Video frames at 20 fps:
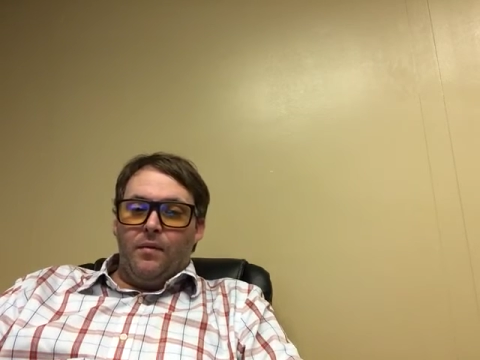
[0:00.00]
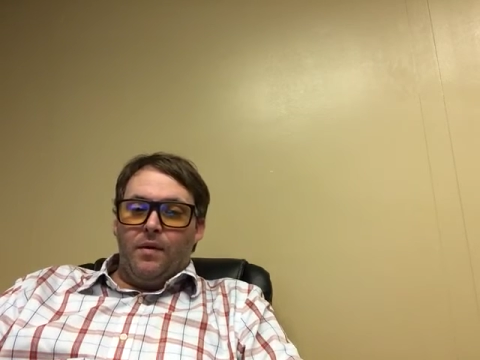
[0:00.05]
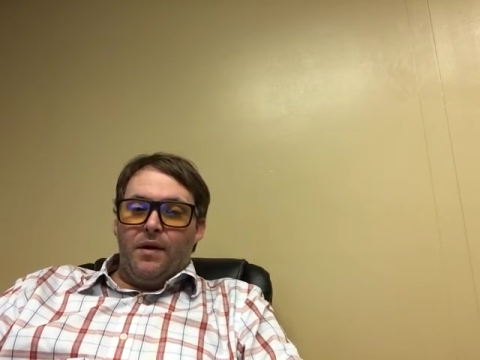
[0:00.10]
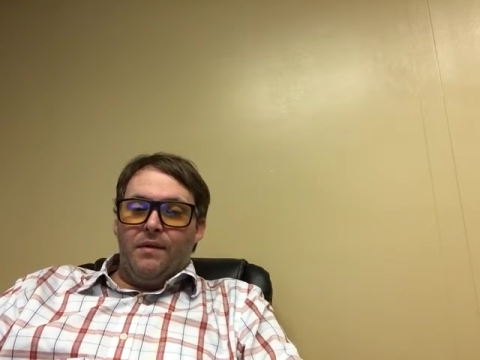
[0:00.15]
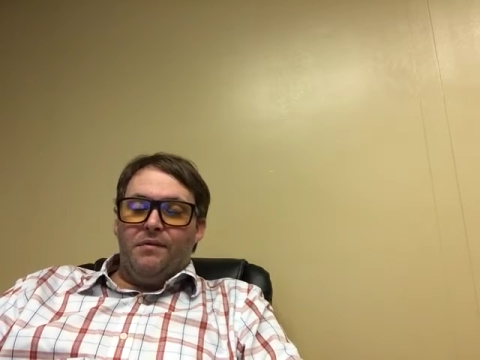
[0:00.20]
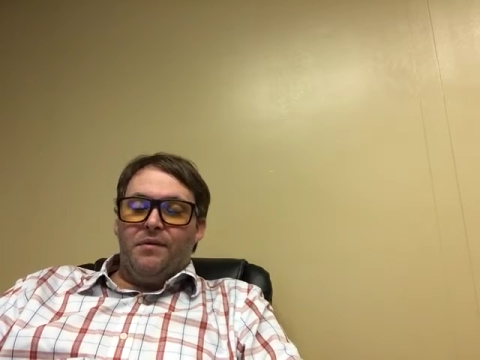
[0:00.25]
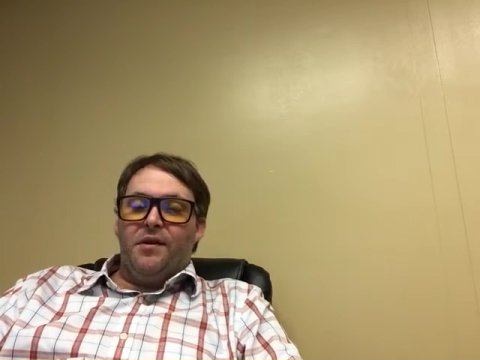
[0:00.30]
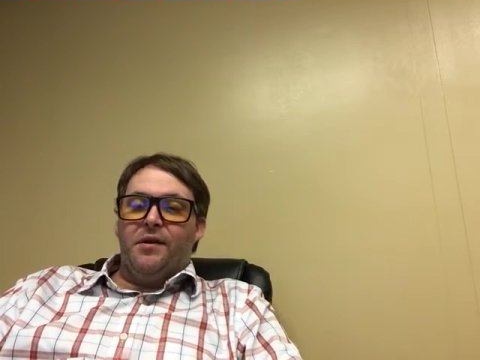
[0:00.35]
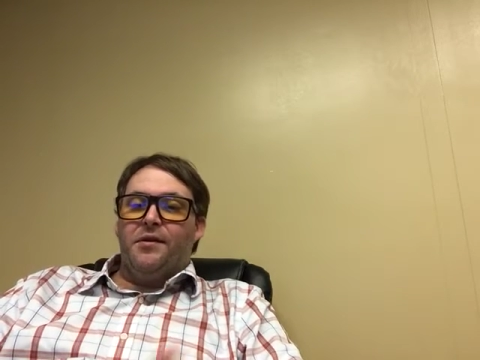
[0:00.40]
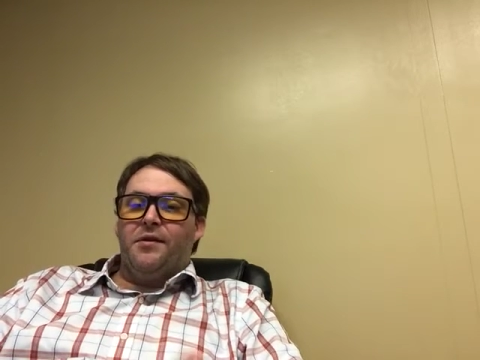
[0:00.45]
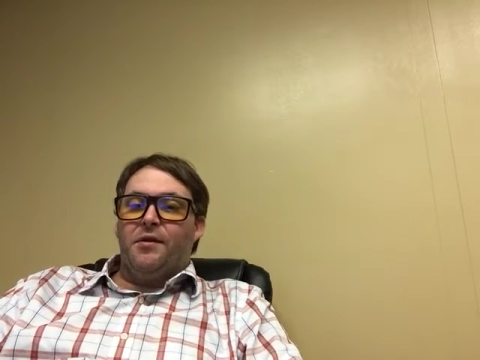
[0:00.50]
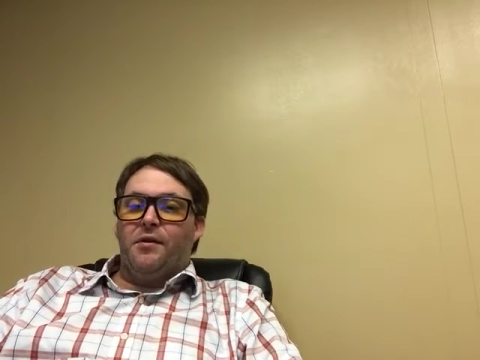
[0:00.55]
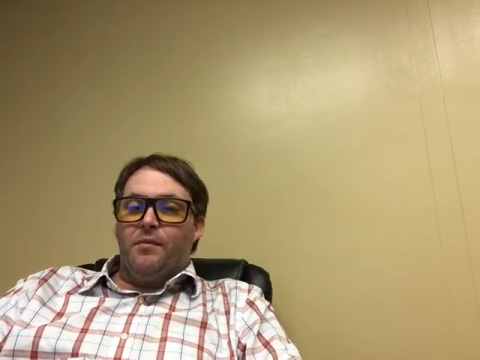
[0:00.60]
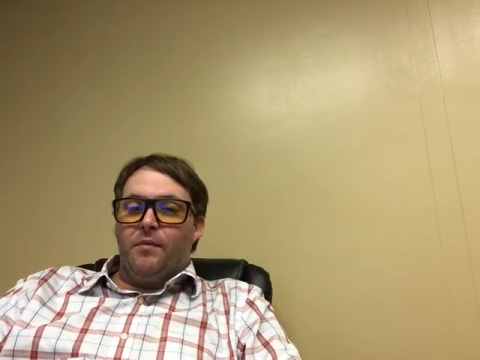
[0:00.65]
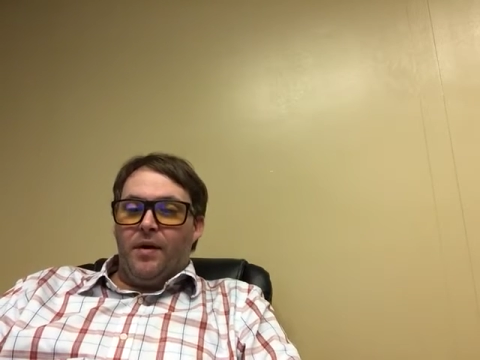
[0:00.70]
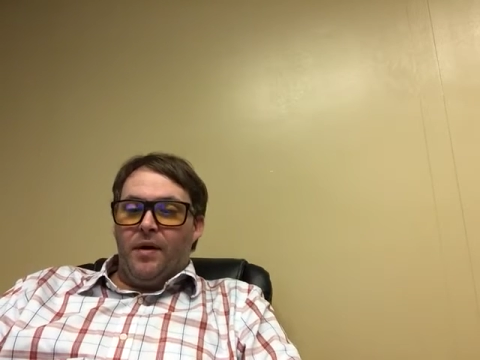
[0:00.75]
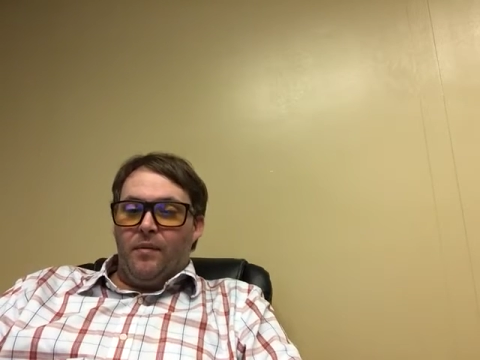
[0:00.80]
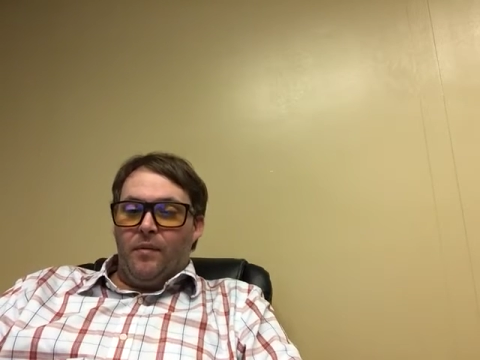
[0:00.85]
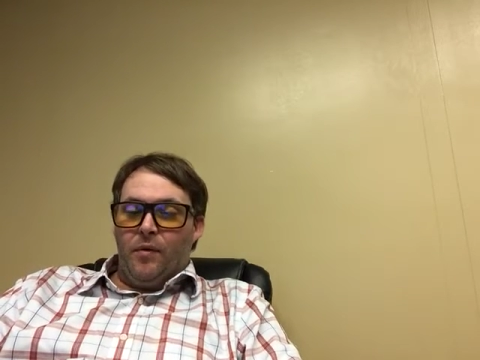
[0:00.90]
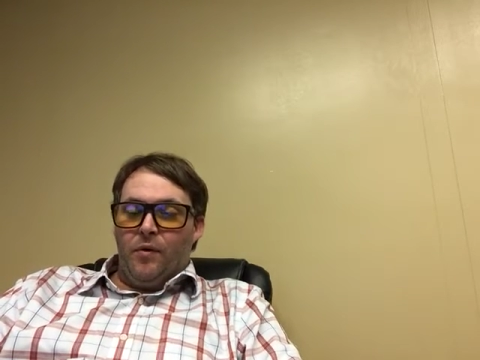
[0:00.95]
I've seen so
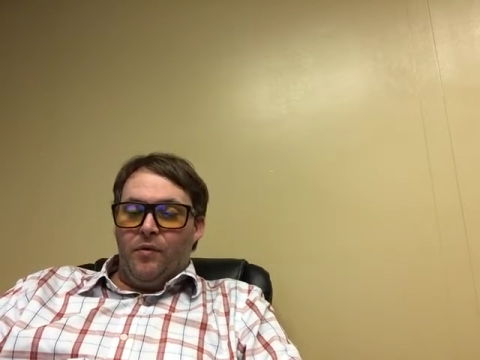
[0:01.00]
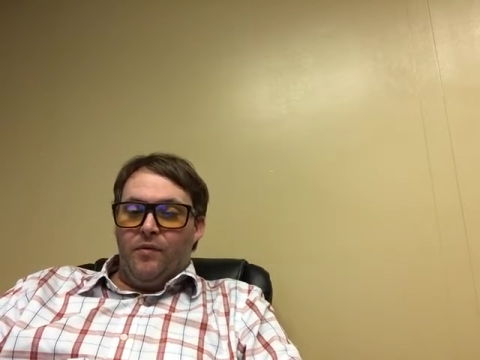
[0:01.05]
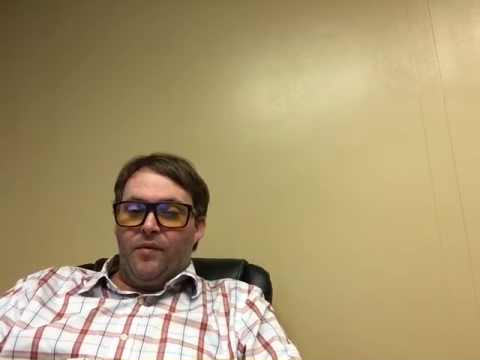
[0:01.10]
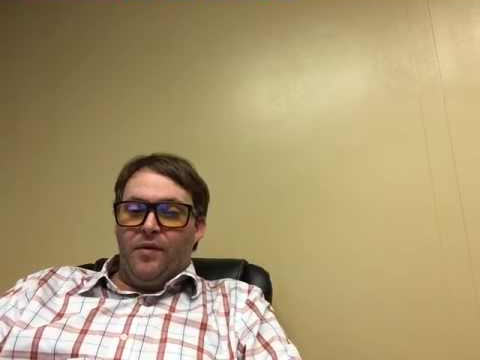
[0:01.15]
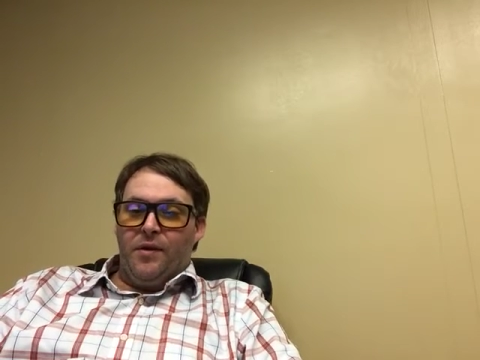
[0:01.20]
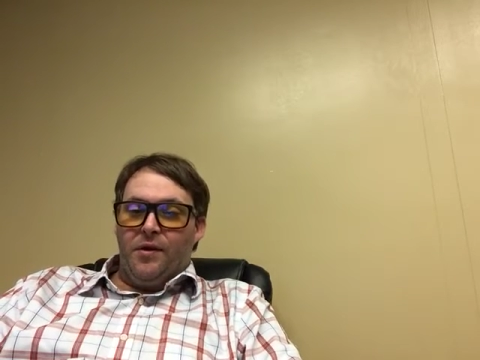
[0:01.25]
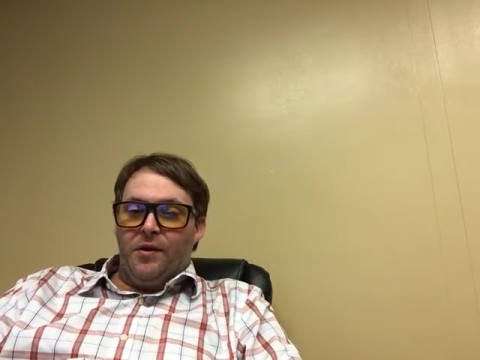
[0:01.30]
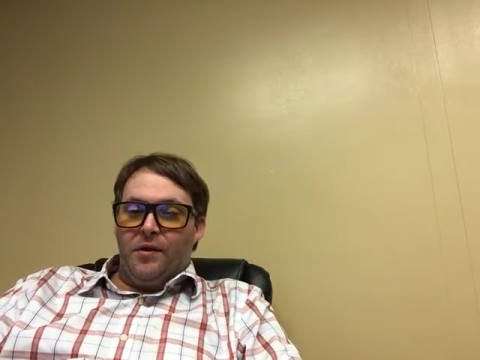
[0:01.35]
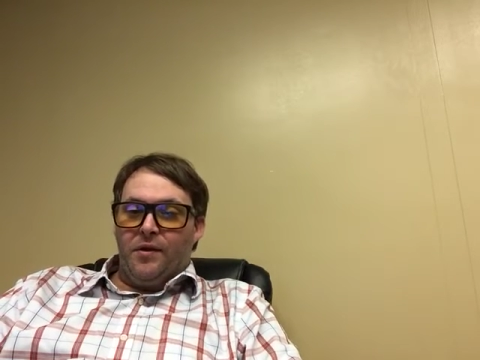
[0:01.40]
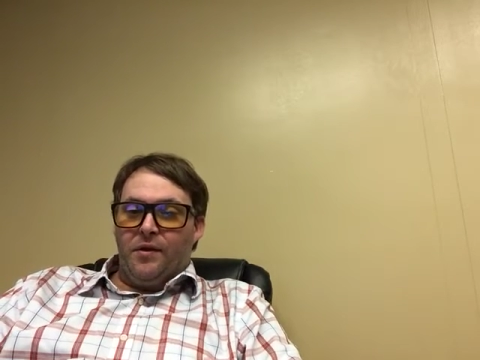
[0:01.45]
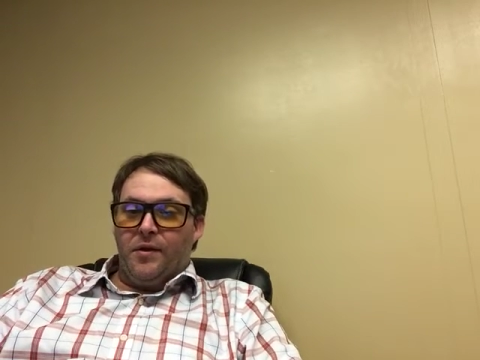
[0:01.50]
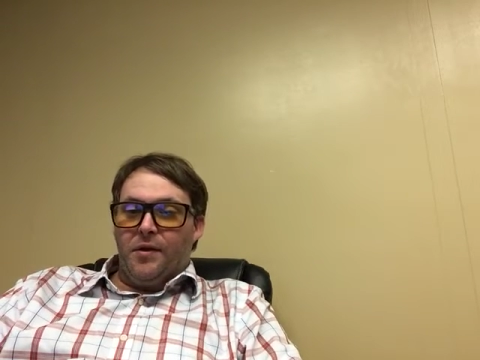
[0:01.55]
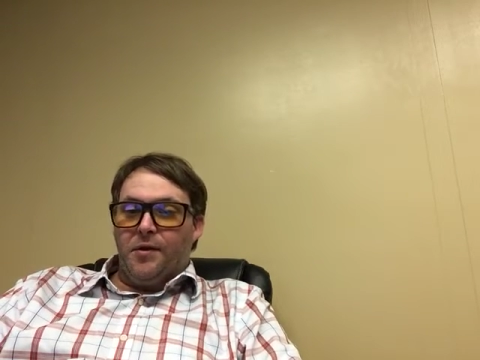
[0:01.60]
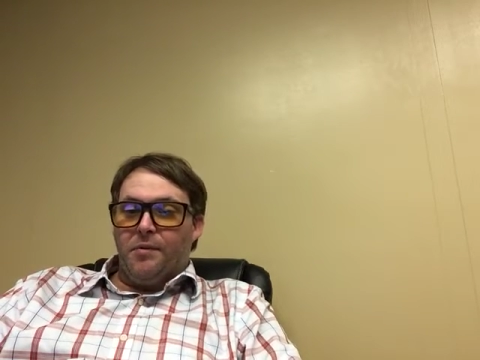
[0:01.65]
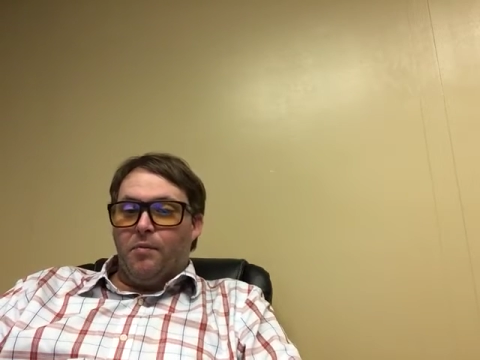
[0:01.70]
many movies at this